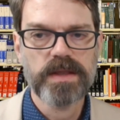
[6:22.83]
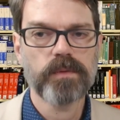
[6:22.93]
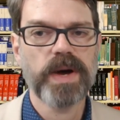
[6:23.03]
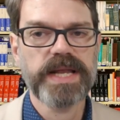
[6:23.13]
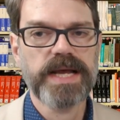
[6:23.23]
The
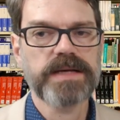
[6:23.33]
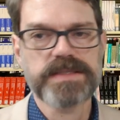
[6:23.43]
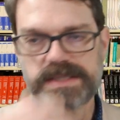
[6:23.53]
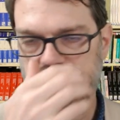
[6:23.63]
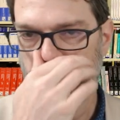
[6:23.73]
White
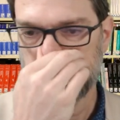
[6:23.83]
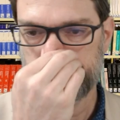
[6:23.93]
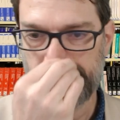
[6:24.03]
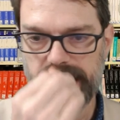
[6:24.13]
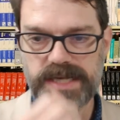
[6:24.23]
House has
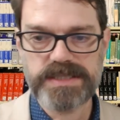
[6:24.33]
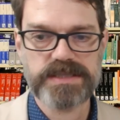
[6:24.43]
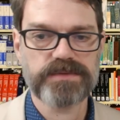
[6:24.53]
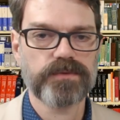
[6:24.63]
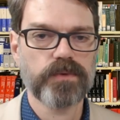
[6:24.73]
actually
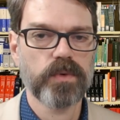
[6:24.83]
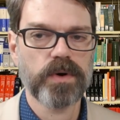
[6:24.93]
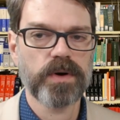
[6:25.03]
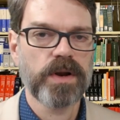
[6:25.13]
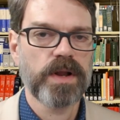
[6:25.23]
asked
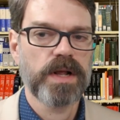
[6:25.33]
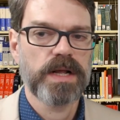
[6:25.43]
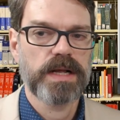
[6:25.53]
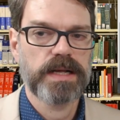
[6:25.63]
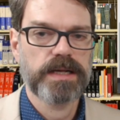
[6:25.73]
for
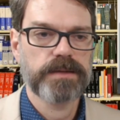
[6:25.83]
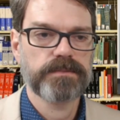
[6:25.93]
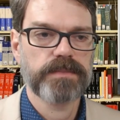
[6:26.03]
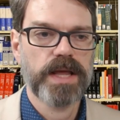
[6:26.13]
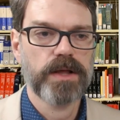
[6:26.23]

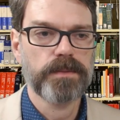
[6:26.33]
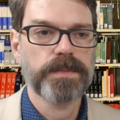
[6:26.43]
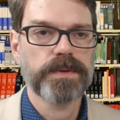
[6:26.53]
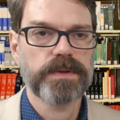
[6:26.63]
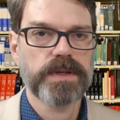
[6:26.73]
um,
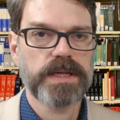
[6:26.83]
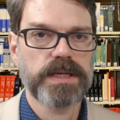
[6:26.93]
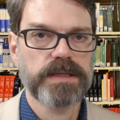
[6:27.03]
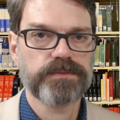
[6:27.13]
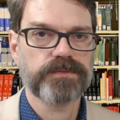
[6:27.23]
help
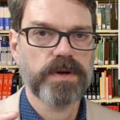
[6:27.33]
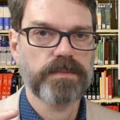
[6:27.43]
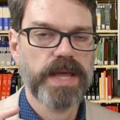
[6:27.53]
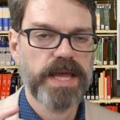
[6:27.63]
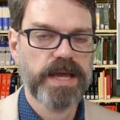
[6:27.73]
uh,
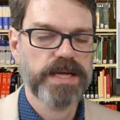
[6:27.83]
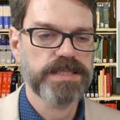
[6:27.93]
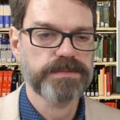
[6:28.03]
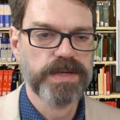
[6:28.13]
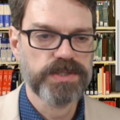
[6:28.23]
from AI
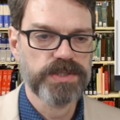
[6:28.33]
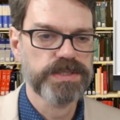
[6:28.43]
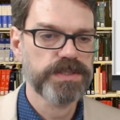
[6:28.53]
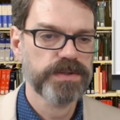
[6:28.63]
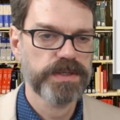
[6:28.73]

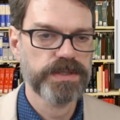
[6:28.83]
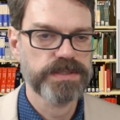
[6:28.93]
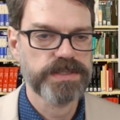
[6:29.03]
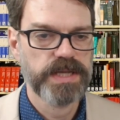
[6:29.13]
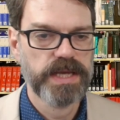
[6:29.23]
specialists. So
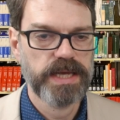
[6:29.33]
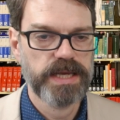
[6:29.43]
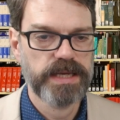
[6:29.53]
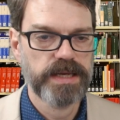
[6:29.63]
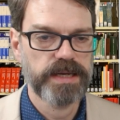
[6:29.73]
there's
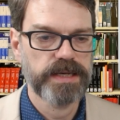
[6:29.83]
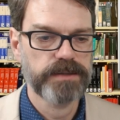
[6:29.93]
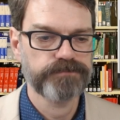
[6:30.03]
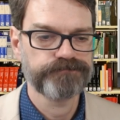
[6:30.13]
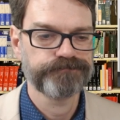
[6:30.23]
a
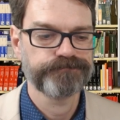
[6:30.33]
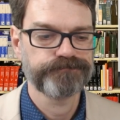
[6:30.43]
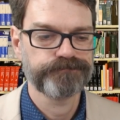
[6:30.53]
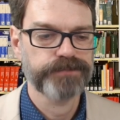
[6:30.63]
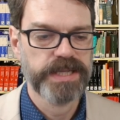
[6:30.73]
um,
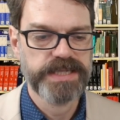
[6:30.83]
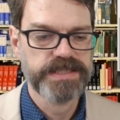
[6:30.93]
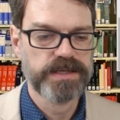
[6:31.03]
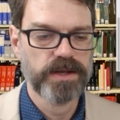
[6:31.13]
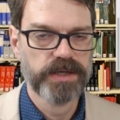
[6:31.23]

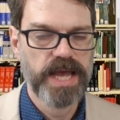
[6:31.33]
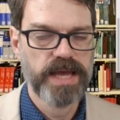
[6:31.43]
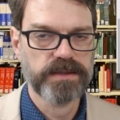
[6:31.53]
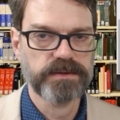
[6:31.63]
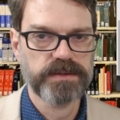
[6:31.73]
place called
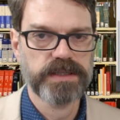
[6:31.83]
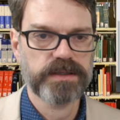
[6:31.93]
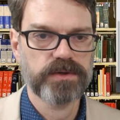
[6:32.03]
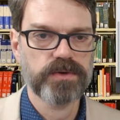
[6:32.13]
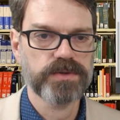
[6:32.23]
Kaggle
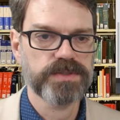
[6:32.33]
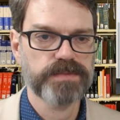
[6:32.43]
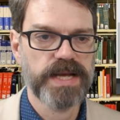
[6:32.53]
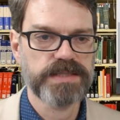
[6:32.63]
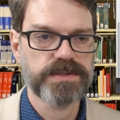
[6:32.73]
that Google
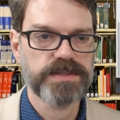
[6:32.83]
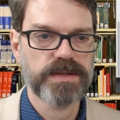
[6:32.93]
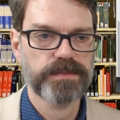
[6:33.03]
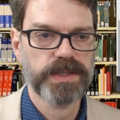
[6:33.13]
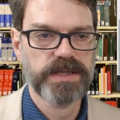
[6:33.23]
sponsors,
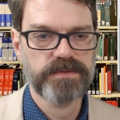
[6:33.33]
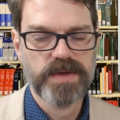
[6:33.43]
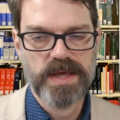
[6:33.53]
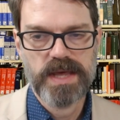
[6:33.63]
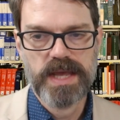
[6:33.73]
I believe,
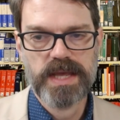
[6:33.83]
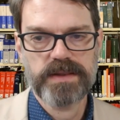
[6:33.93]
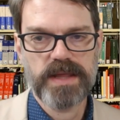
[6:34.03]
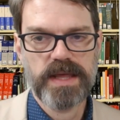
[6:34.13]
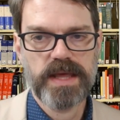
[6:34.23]

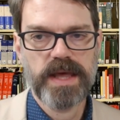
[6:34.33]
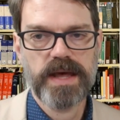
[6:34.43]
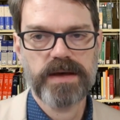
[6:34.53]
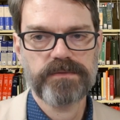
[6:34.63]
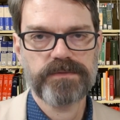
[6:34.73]
and they
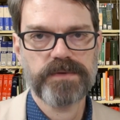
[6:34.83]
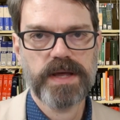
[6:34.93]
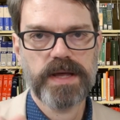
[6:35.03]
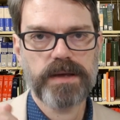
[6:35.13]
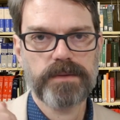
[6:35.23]
have
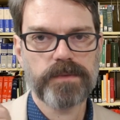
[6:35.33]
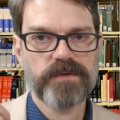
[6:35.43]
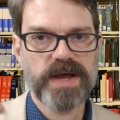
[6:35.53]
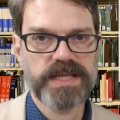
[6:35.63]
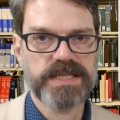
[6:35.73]
uh,
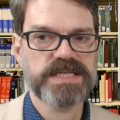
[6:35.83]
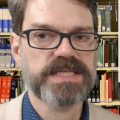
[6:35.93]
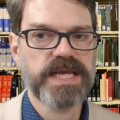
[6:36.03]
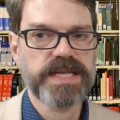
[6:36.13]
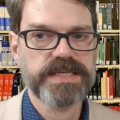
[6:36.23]
provided this
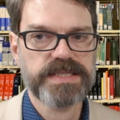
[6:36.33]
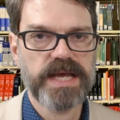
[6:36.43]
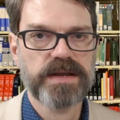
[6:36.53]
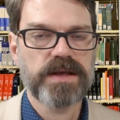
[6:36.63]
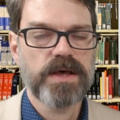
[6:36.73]
data
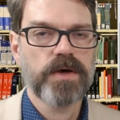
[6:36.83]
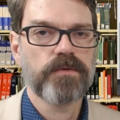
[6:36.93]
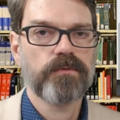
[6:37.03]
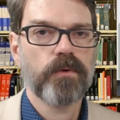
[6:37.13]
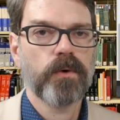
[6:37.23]
set
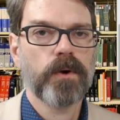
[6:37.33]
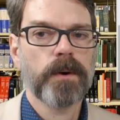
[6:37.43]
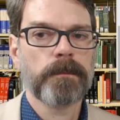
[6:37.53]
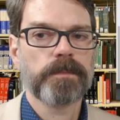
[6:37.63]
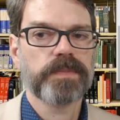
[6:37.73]

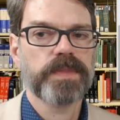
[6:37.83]
for